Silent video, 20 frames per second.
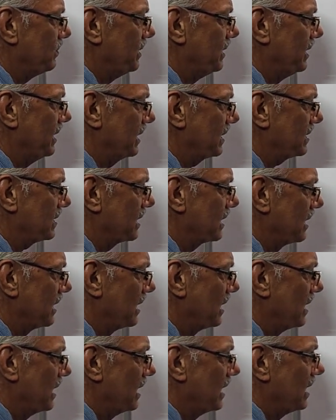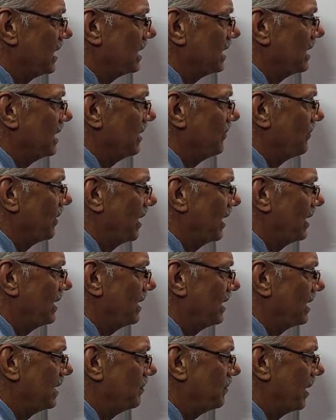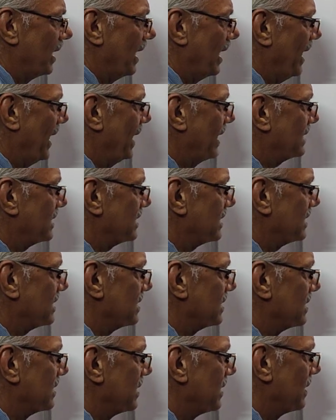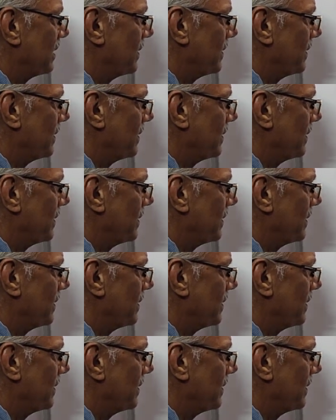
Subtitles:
bx divided by x.